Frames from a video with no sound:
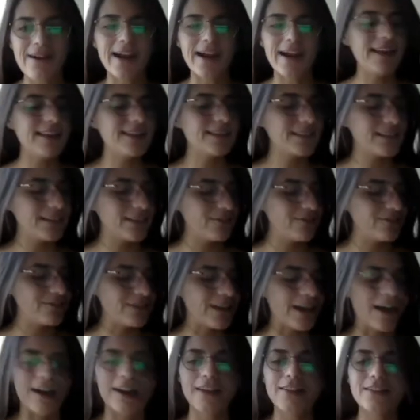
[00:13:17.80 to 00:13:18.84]
All right,
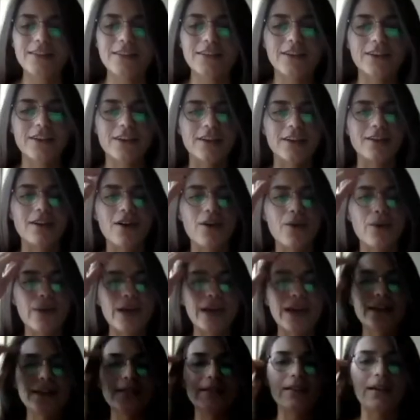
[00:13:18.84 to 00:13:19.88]
if not, you can
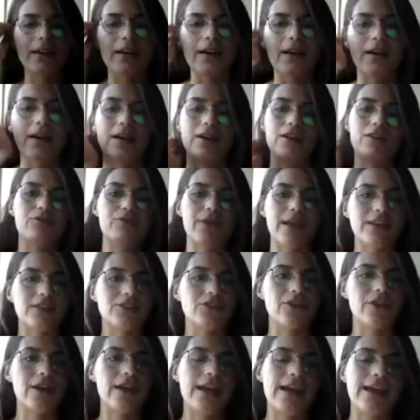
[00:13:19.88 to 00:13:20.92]
always
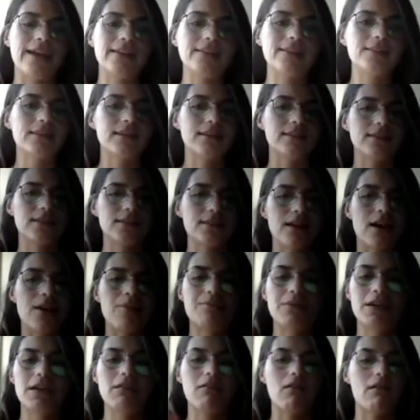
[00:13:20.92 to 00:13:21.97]
raise your hand and
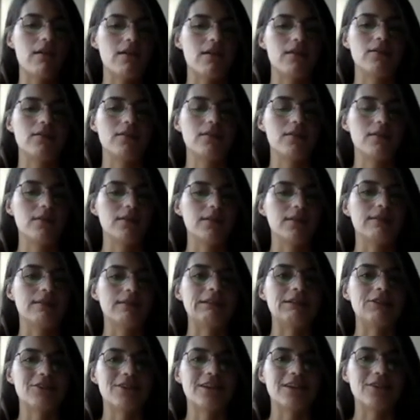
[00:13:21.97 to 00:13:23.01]
stop me, or
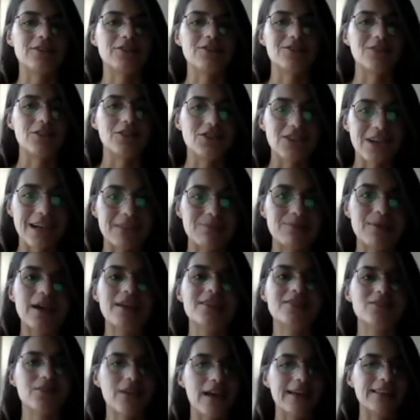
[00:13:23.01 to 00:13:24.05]
you can use the chat
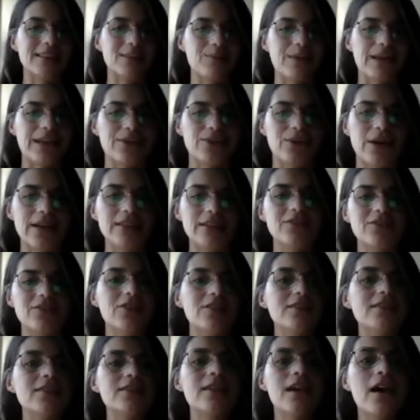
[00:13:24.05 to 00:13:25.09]
box to ask me any
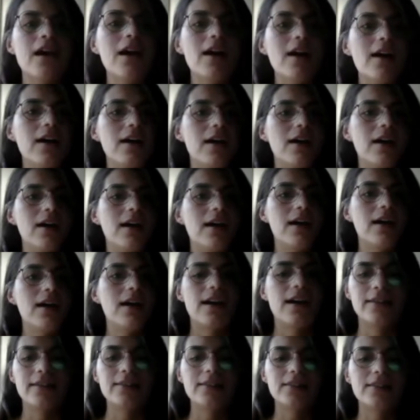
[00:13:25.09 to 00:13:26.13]
questions.
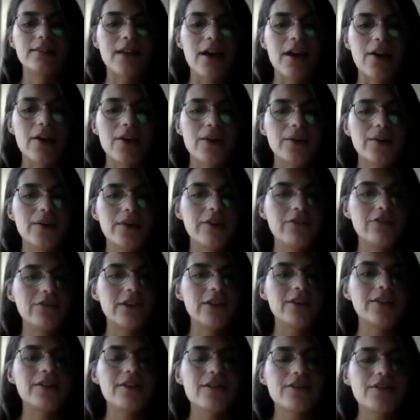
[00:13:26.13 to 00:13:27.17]
So if
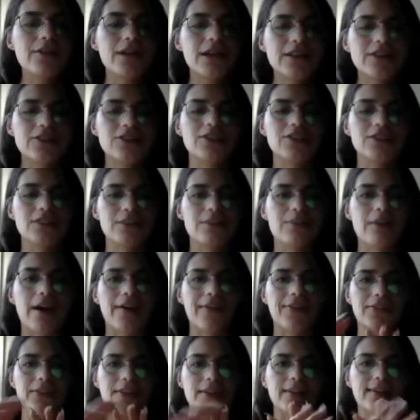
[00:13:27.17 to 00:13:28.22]
there are no questions
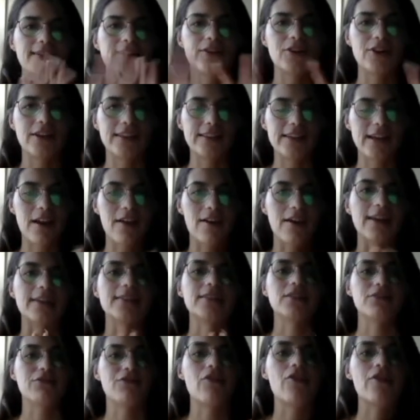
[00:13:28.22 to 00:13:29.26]
about the criteria,
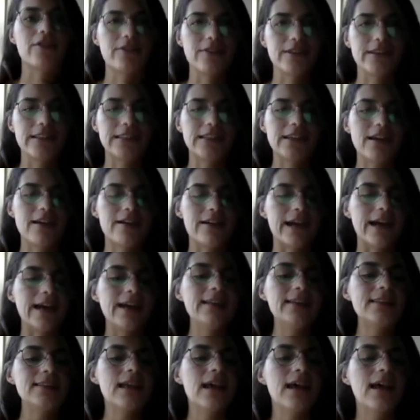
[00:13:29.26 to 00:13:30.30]
the 4
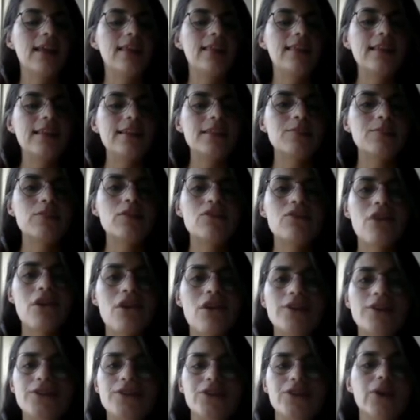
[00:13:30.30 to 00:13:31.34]
criteria, let's move
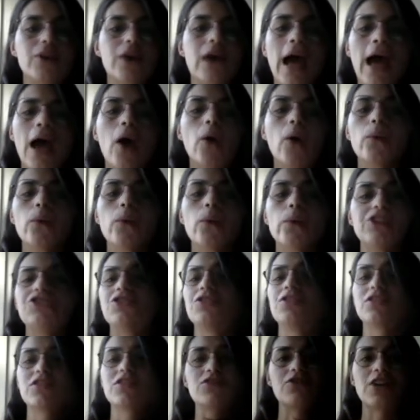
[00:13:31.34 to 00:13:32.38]
on to how we
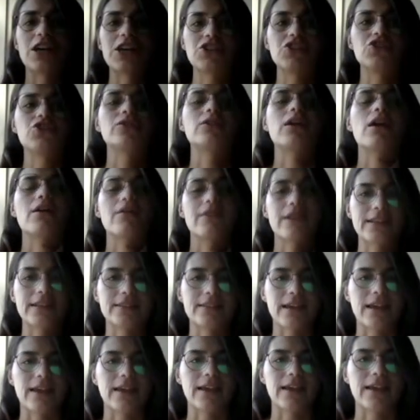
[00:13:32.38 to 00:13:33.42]
should structure our
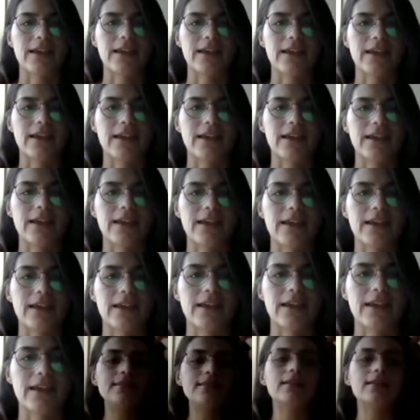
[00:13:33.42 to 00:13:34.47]
essay.
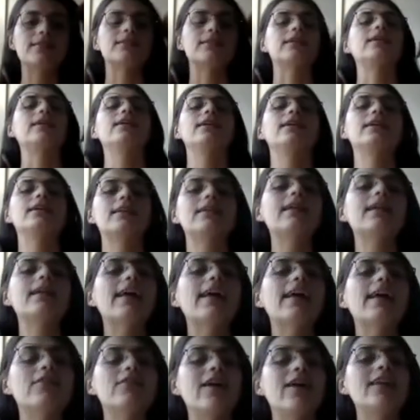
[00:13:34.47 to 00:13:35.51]
So basically, in
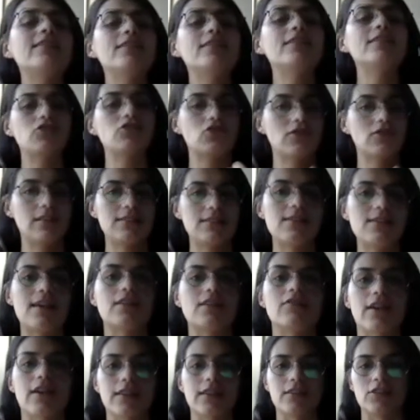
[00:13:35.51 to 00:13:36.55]
an
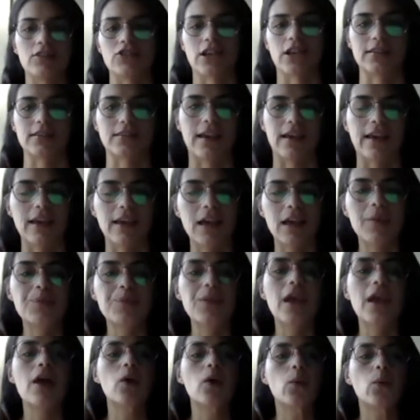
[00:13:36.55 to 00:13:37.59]
advantage-disadvantage essay,
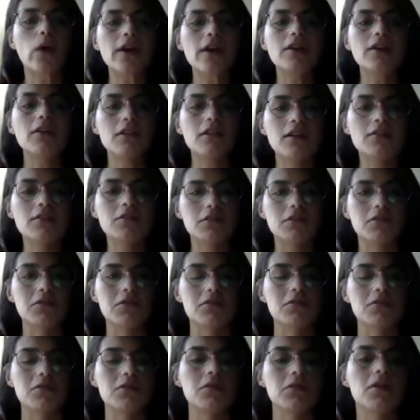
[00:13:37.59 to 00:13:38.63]
what you need to
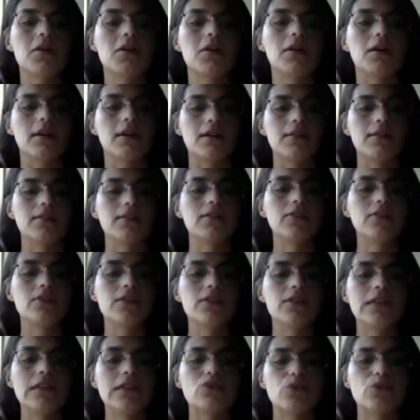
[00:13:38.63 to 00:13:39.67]
do is
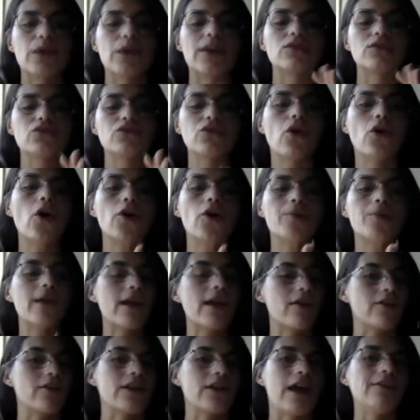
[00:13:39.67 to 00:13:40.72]
you need to write 4
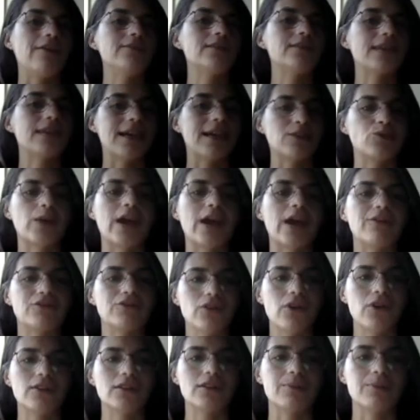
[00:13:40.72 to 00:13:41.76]
paragraphs, as we
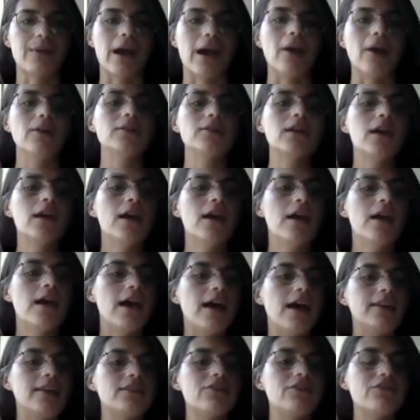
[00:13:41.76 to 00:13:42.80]
have talked about,
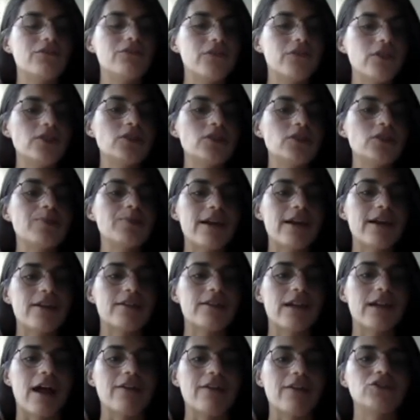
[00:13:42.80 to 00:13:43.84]
and the first
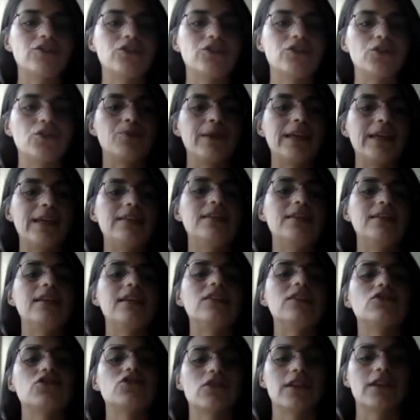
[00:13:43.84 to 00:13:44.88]
paragraph should be
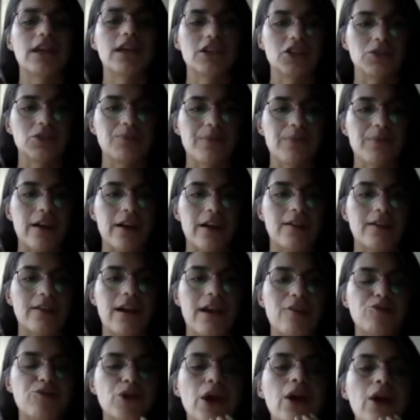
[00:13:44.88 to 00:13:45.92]
the introduction
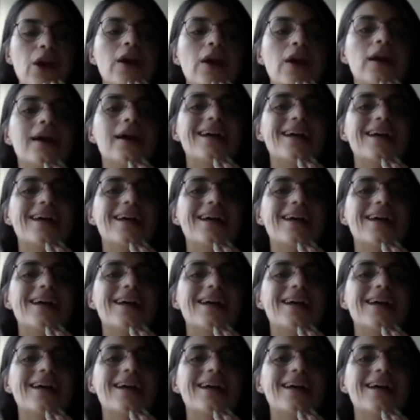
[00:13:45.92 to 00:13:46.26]
paragraph.